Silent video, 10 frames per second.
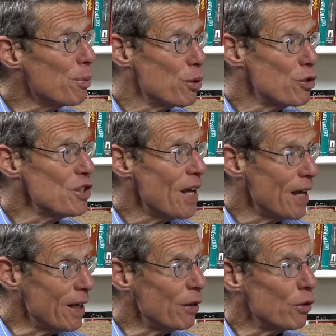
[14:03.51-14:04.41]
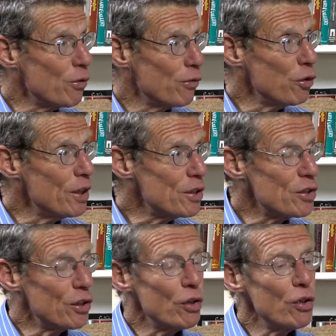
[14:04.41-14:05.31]
per se or food
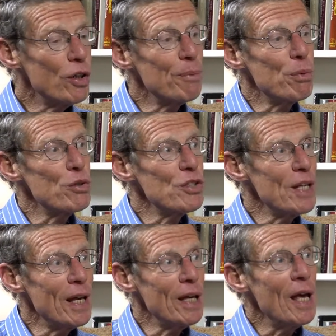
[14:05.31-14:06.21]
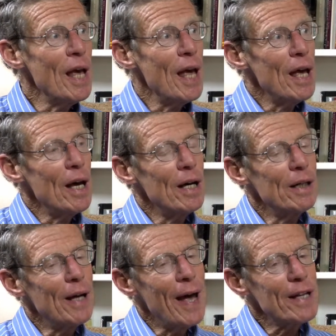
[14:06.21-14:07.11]
insecurity per se
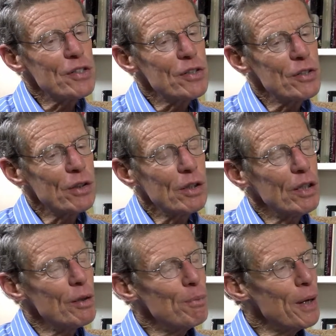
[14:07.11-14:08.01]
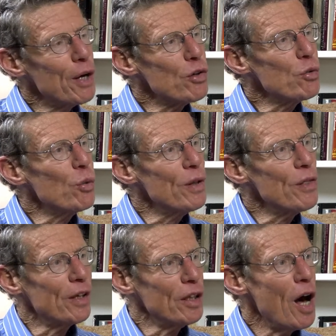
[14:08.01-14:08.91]
uh, as compared
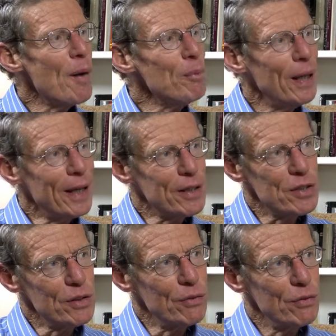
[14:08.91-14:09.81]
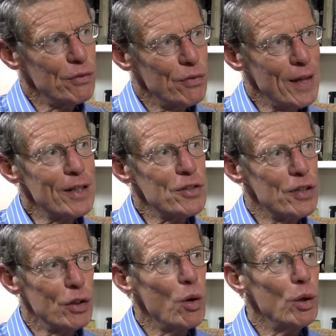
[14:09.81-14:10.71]
with the complex of things
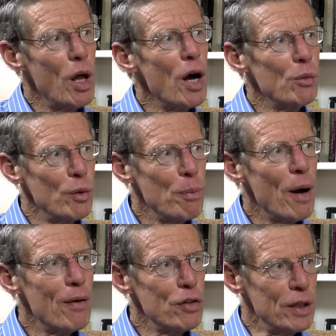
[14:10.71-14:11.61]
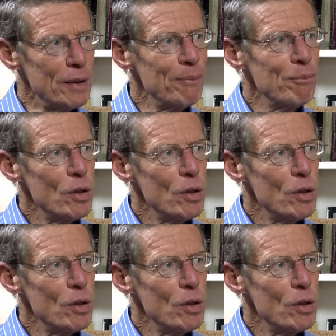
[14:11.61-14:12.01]
that go along with poverty.